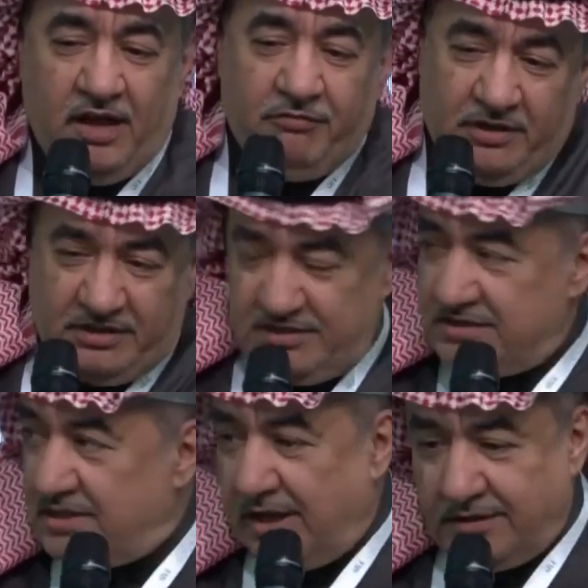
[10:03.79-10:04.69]
When we
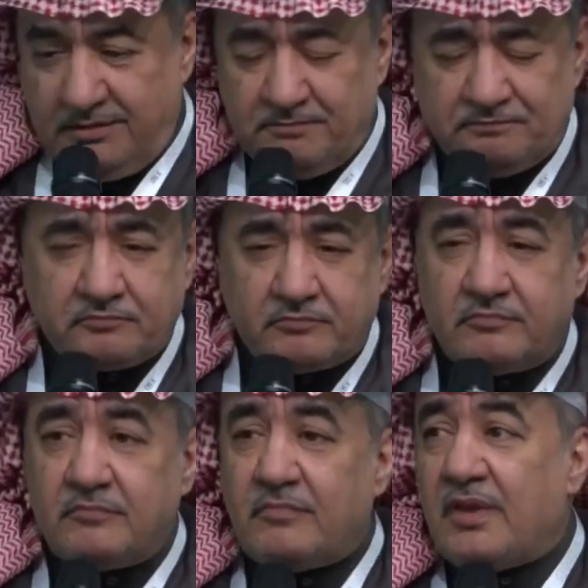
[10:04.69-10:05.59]
talk about
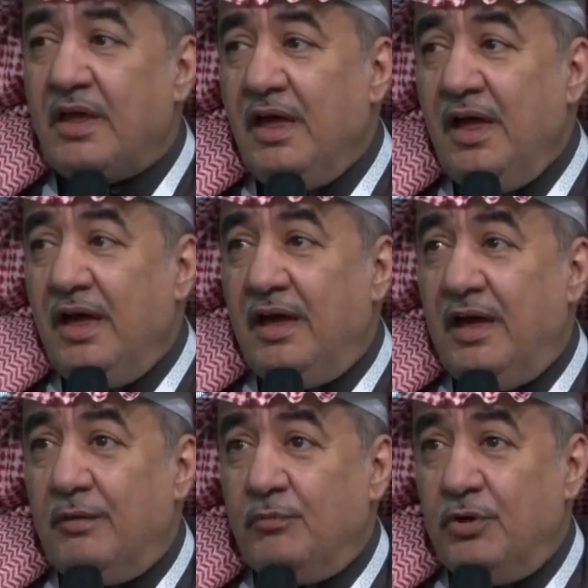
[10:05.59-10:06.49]

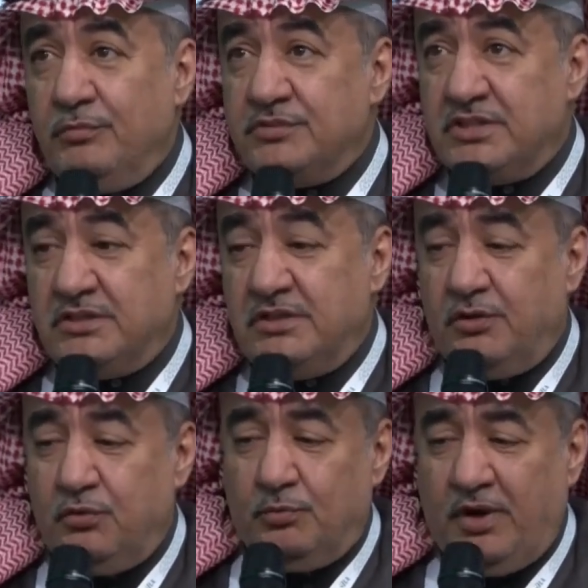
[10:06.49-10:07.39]
economy of
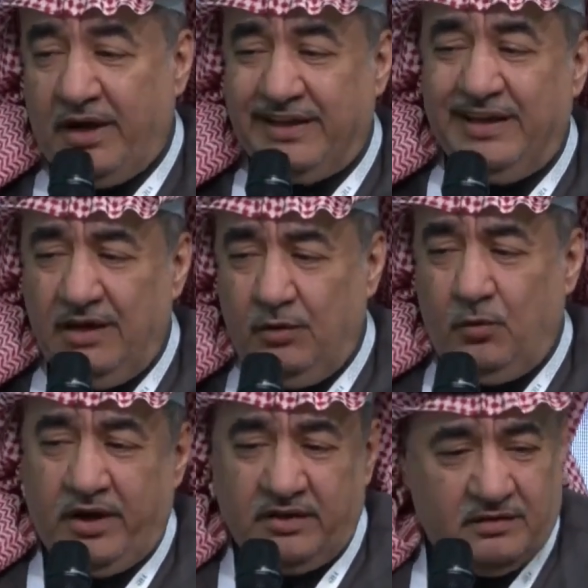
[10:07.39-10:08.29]
creativity and
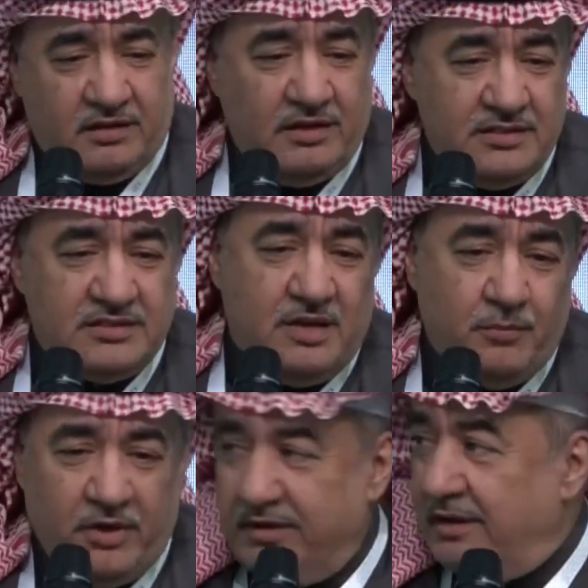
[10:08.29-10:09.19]
creativity in
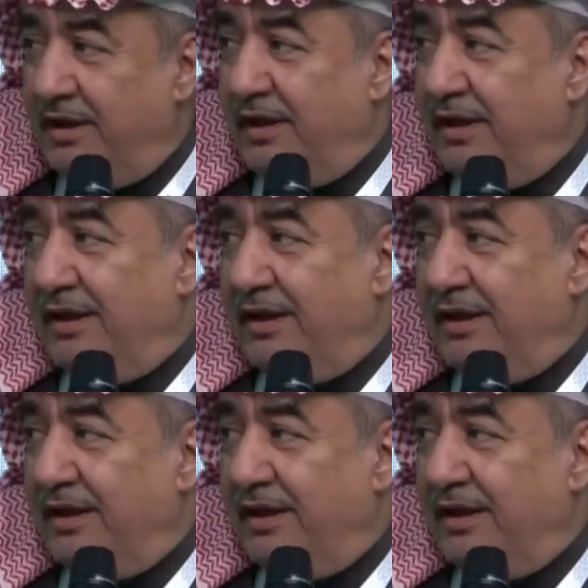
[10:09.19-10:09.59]
economy,